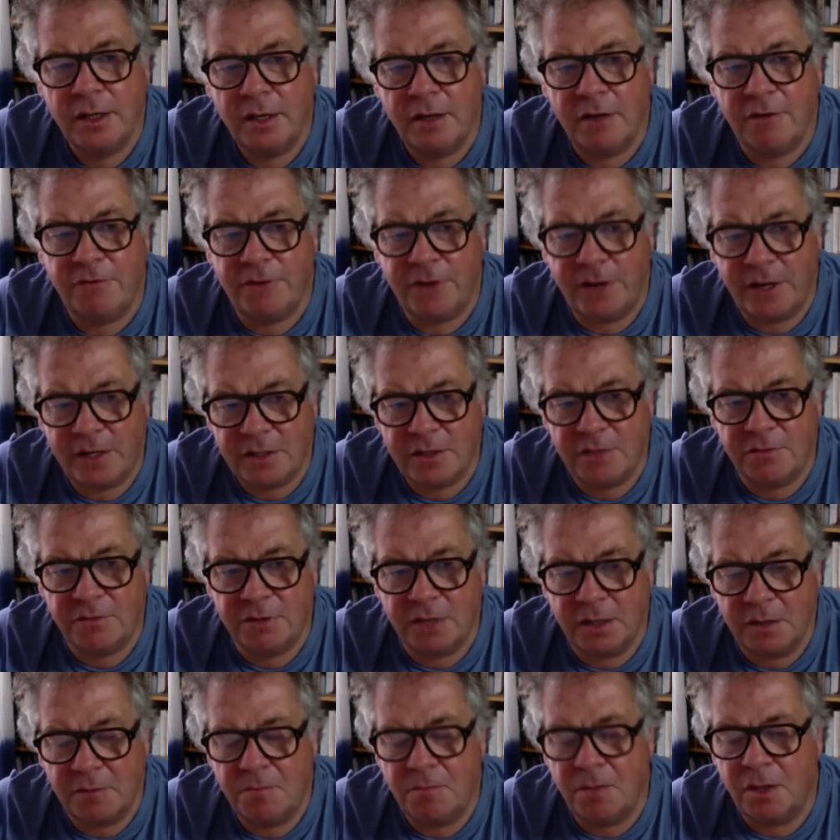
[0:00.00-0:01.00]

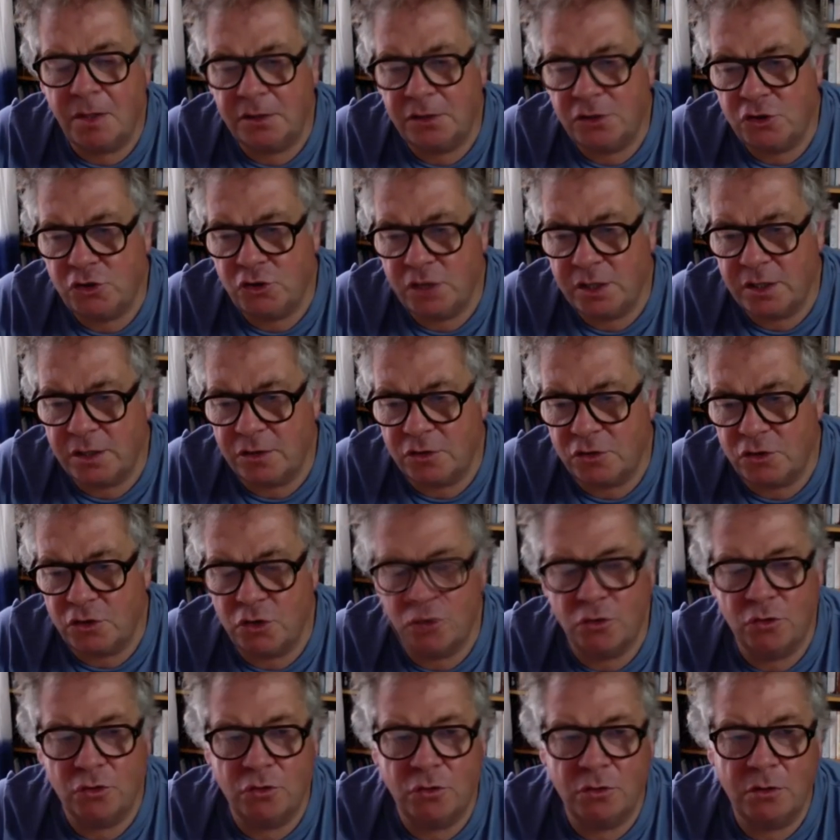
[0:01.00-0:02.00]
Effectively, monetary
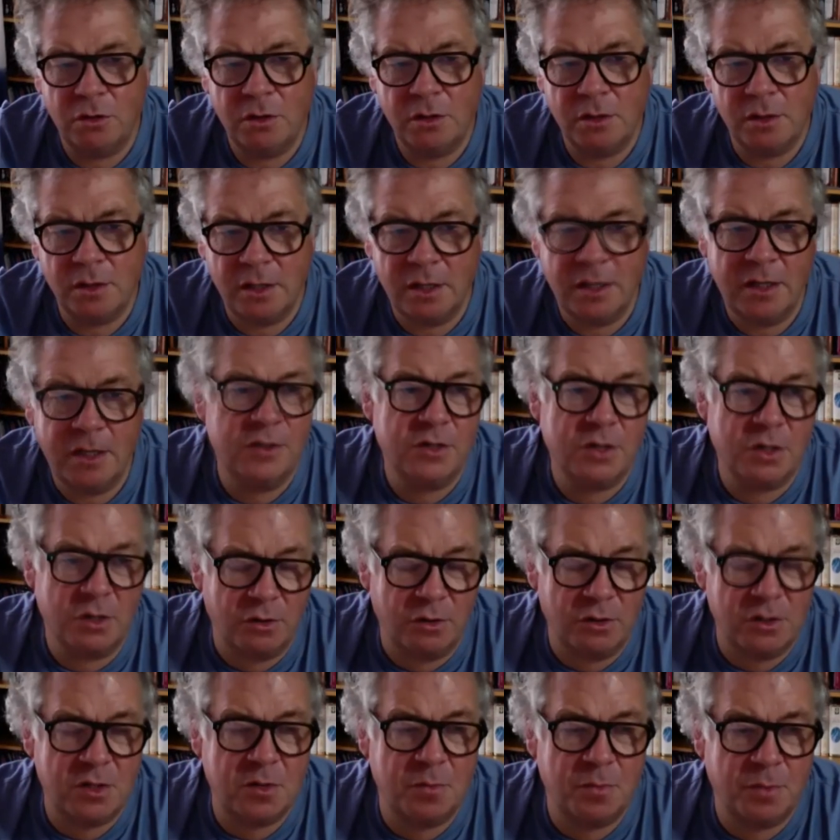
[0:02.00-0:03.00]
control is
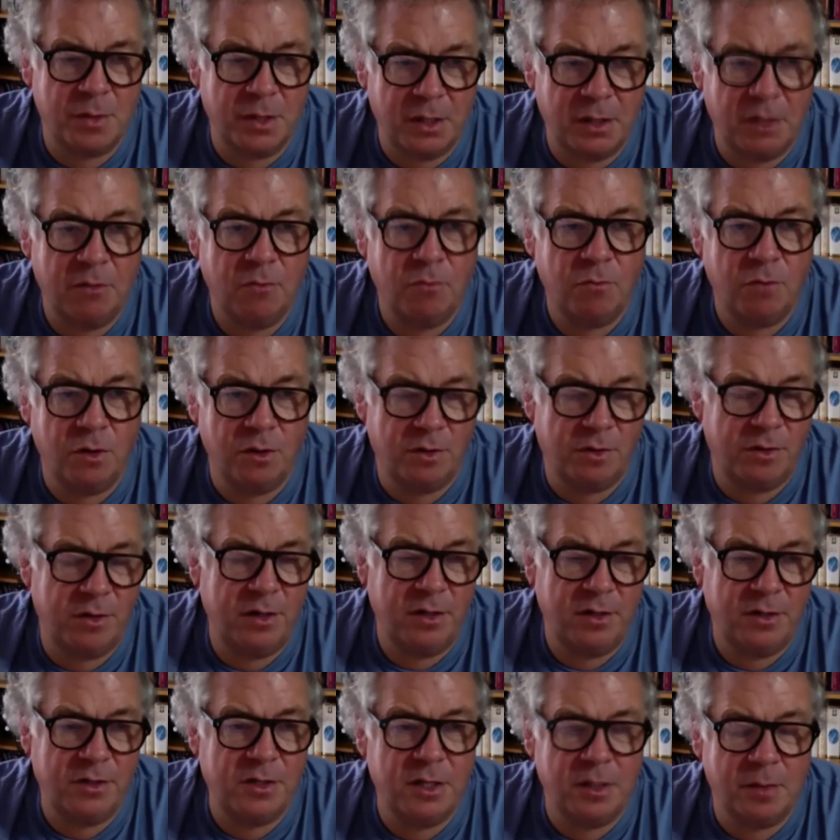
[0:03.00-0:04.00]
going to be with
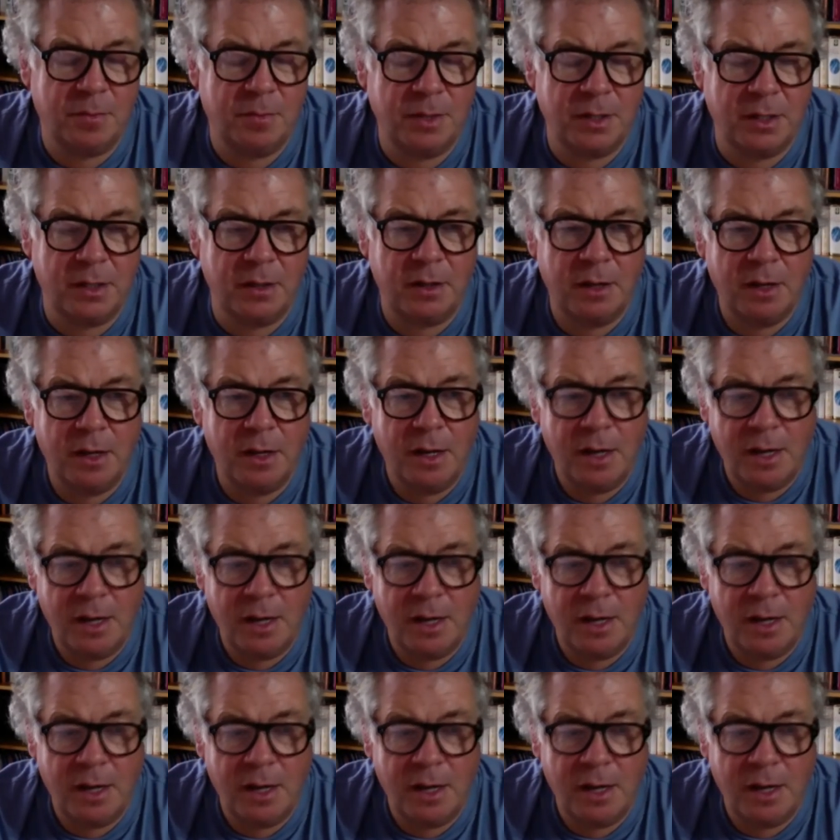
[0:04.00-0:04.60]
the ECB.